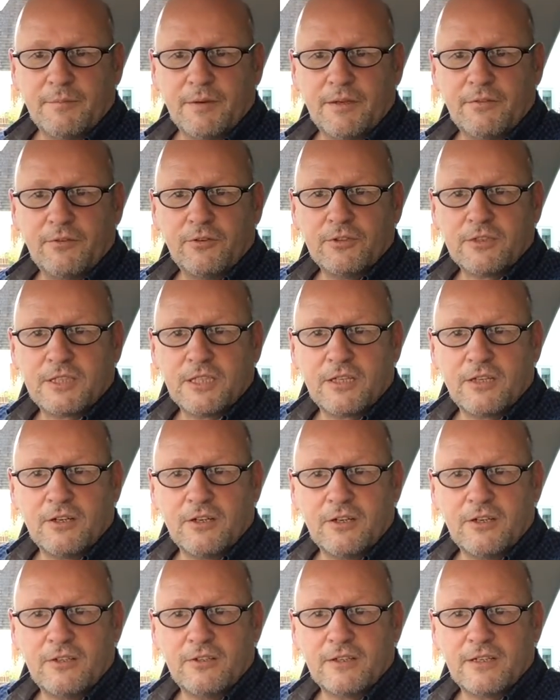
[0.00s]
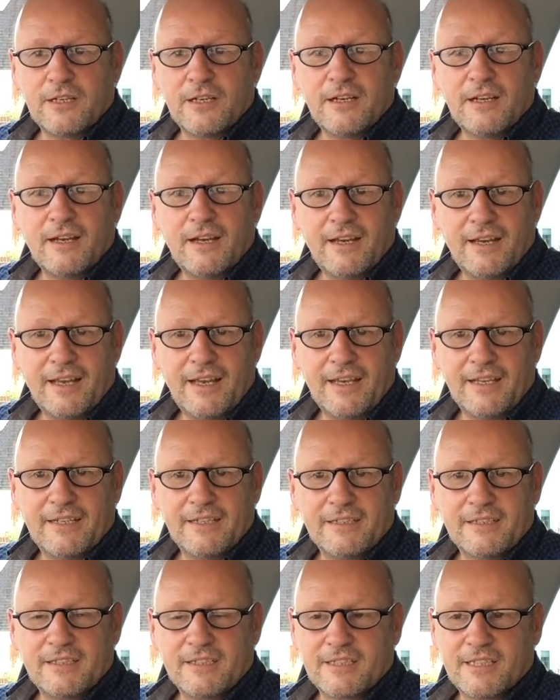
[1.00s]
but you've also got to look
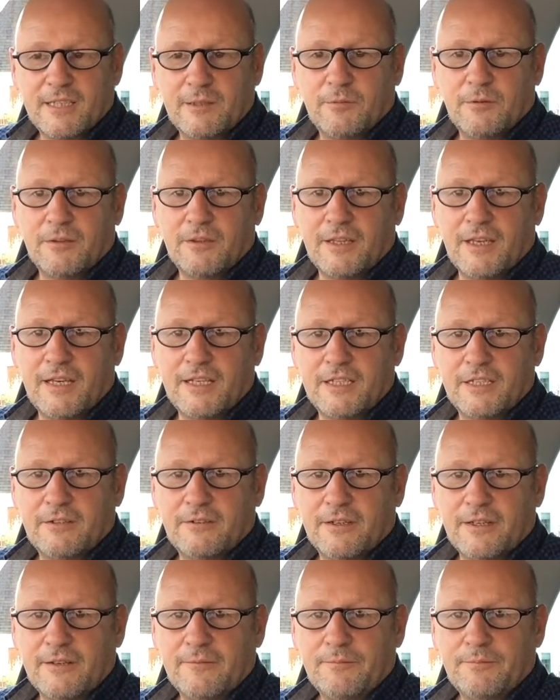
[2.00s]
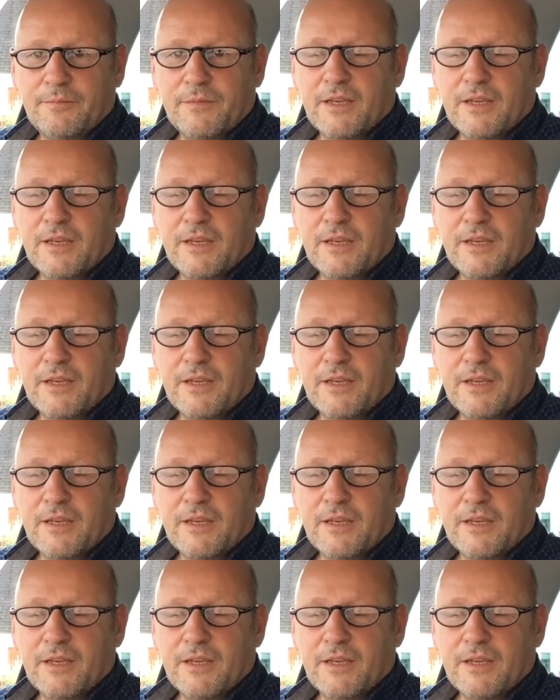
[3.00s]
ahead to see what they're doing,